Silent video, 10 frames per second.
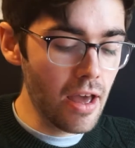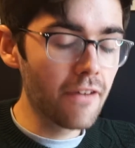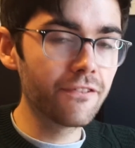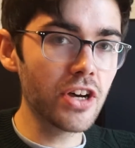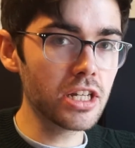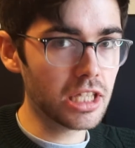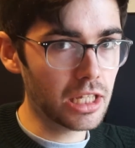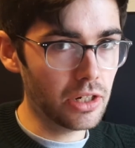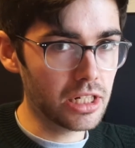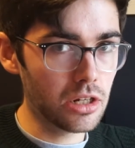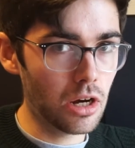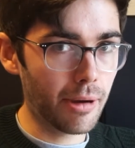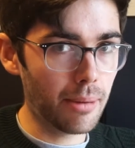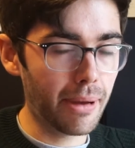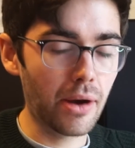First thing you need to know
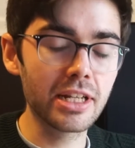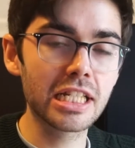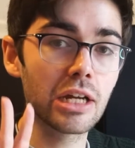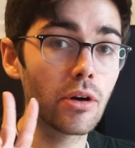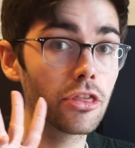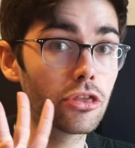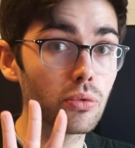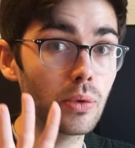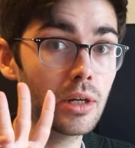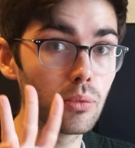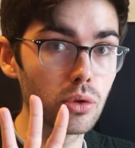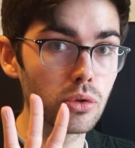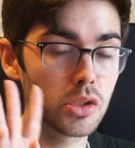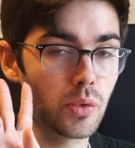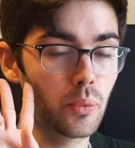about bearings, there are 3
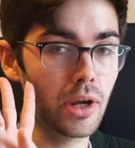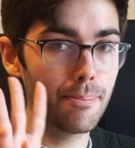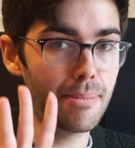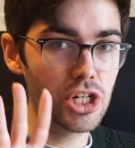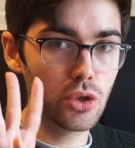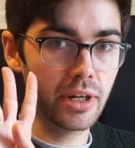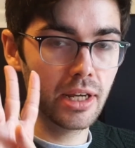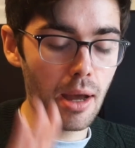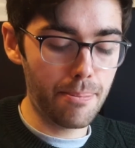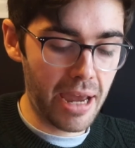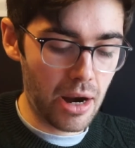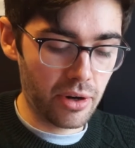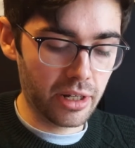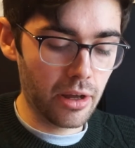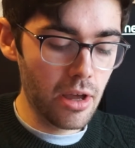rules when we are measuring a bearing.